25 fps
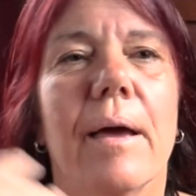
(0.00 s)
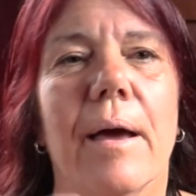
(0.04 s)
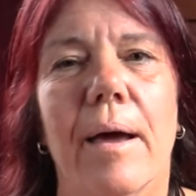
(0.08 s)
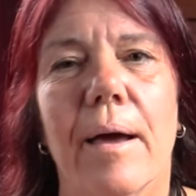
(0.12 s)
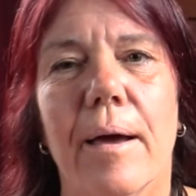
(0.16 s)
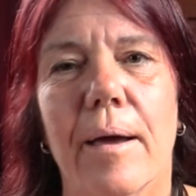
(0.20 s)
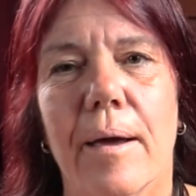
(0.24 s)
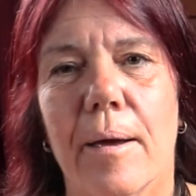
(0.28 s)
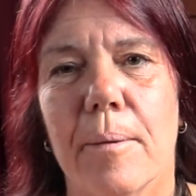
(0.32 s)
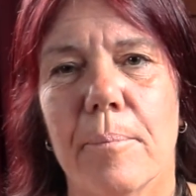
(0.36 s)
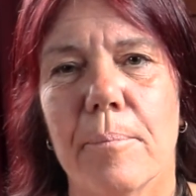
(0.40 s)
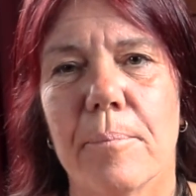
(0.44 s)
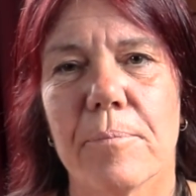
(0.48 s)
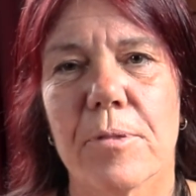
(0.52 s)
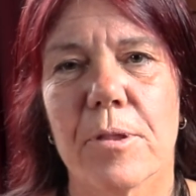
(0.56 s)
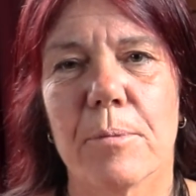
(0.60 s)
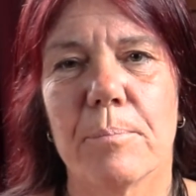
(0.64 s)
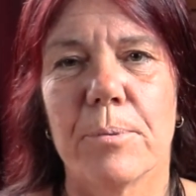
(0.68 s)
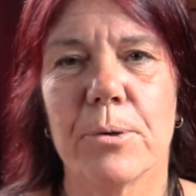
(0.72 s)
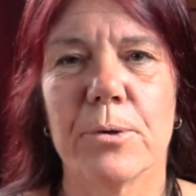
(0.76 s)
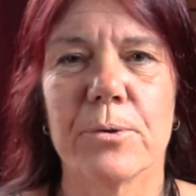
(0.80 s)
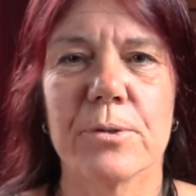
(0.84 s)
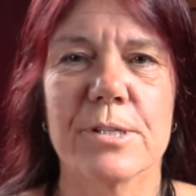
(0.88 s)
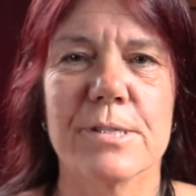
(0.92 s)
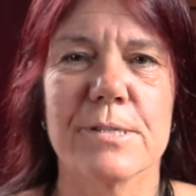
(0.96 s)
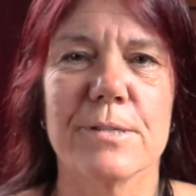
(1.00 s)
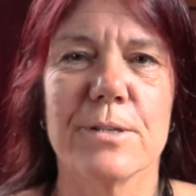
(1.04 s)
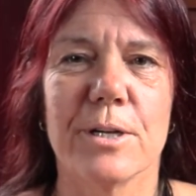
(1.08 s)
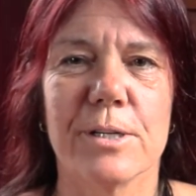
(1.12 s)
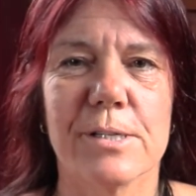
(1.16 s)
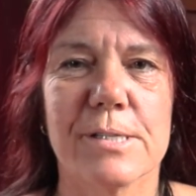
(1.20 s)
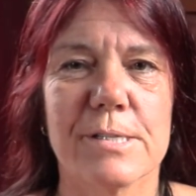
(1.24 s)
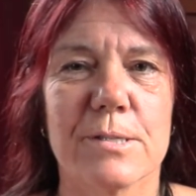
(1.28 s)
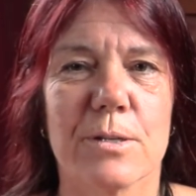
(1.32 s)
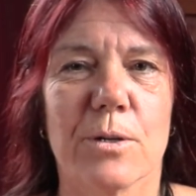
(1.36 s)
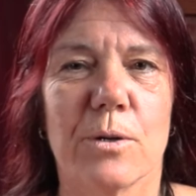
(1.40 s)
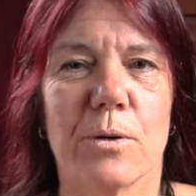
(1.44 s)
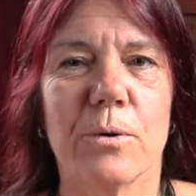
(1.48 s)
The book's
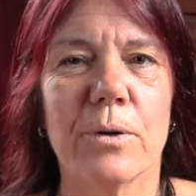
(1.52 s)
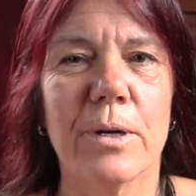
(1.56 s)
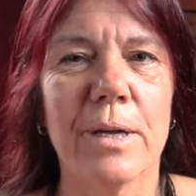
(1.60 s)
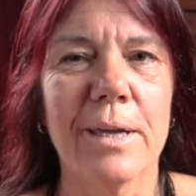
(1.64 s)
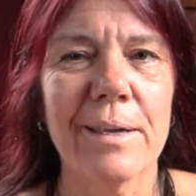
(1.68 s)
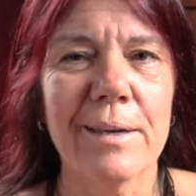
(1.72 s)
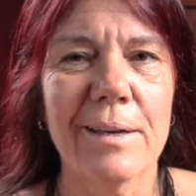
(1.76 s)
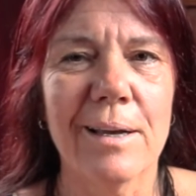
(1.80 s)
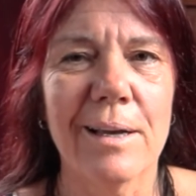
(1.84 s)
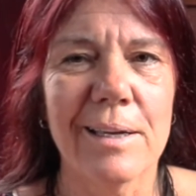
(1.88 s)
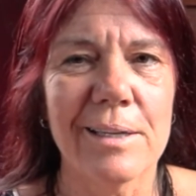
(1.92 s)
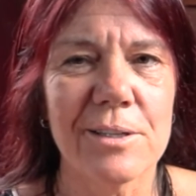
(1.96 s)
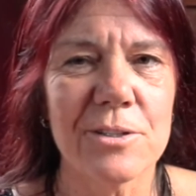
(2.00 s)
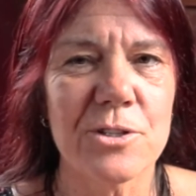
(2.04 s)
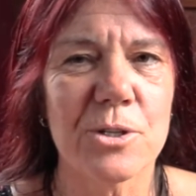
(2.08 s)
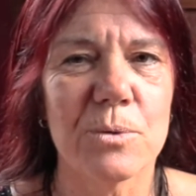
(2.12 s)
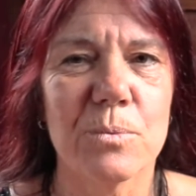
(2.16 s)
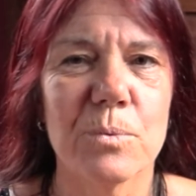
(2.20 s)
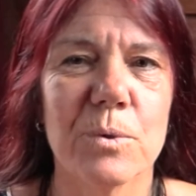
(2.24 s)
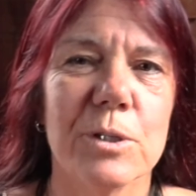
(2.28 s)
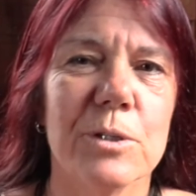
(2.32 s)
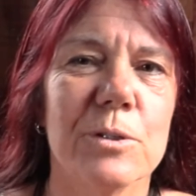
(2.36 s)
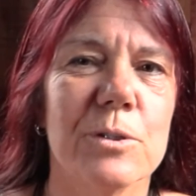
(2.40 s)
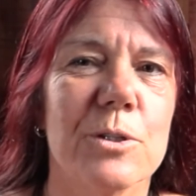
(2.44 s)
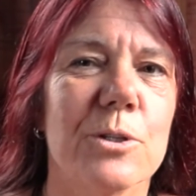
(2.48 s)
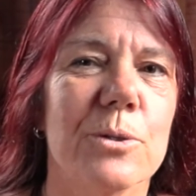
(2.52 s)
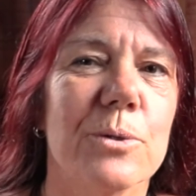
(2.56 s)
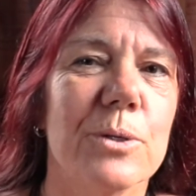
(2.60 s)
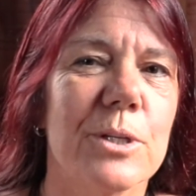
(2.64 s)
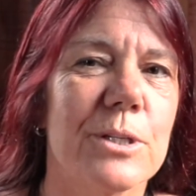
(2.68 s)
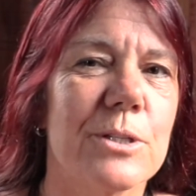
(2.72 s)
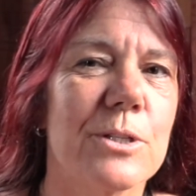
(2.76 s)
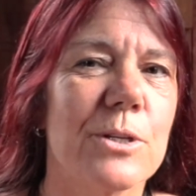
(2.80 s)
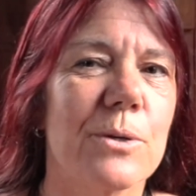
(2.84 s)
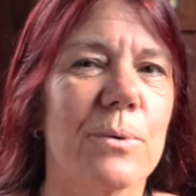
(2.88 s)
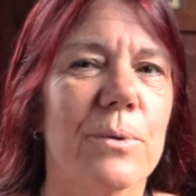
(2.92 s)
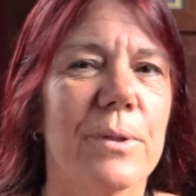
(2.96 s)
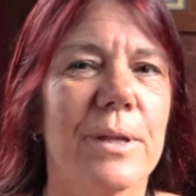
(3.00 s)
nice to look at. I actually wouldn't do
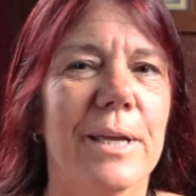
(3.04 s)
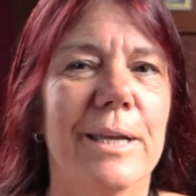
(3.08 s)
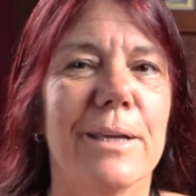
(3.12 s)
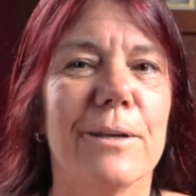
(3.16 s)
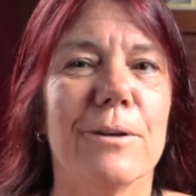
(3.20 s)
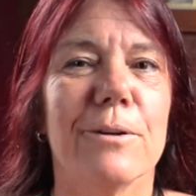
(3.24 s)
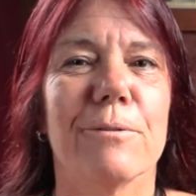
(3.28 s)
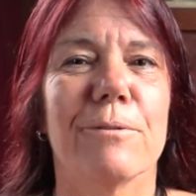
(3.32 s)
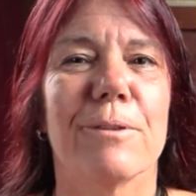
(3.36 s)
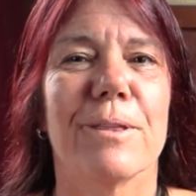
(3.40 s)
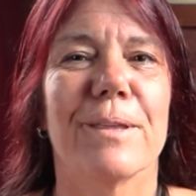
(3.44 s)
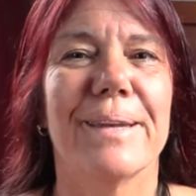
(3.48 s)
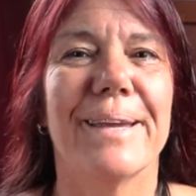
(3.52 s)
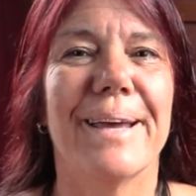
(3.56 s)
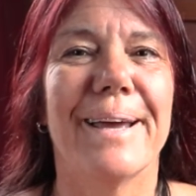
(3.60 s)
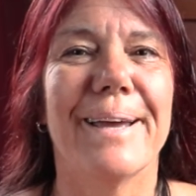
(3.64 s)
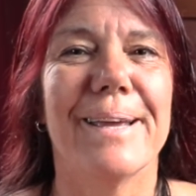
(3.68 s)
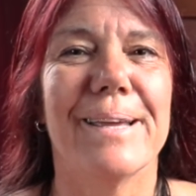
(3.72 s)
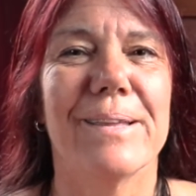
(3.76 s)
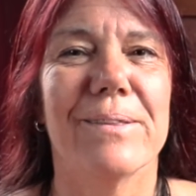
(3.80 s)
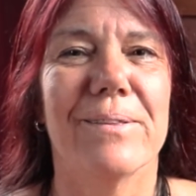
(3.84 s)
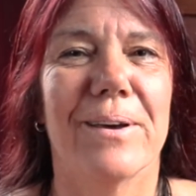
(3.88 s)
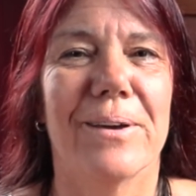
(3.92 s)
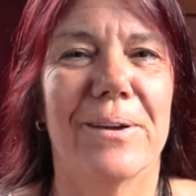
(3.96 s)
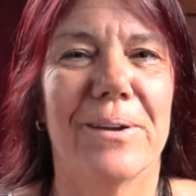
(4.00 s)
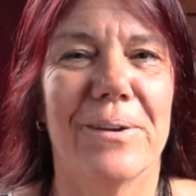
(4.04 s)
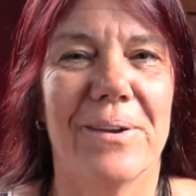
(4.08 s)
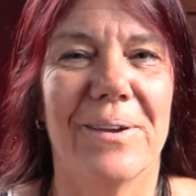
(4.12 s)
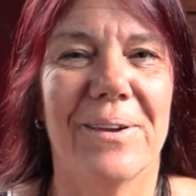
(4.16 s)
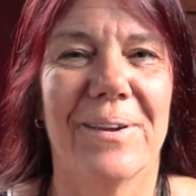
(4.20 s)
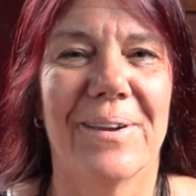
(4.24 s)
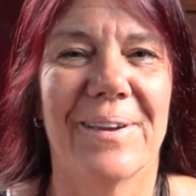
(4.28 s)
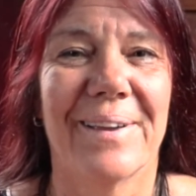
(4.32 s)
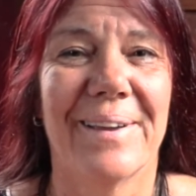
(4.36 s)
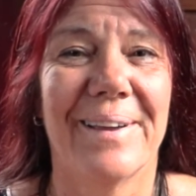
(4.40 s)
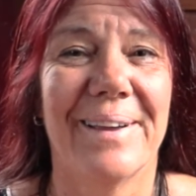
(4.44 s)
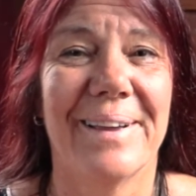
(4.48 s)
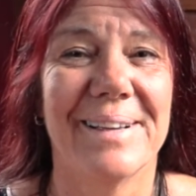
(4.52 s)
it till the end of the day
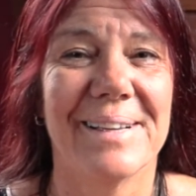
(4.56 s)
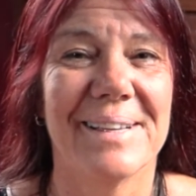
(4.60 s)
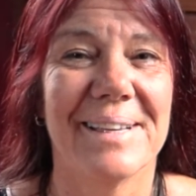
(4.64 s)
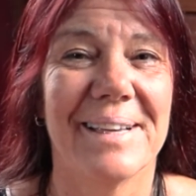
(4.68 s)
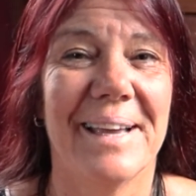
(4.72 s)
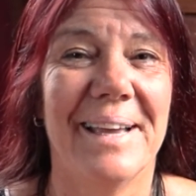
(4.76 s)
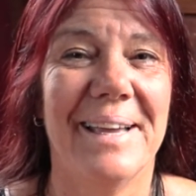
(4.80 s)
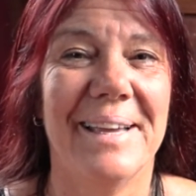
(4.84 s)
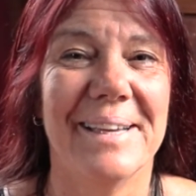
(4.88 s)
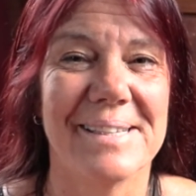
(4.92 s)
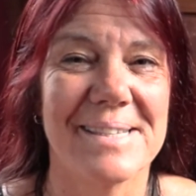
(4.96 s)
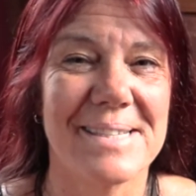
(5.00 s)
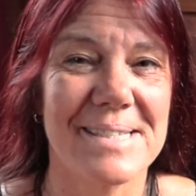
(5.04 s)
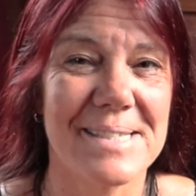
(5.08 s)
though.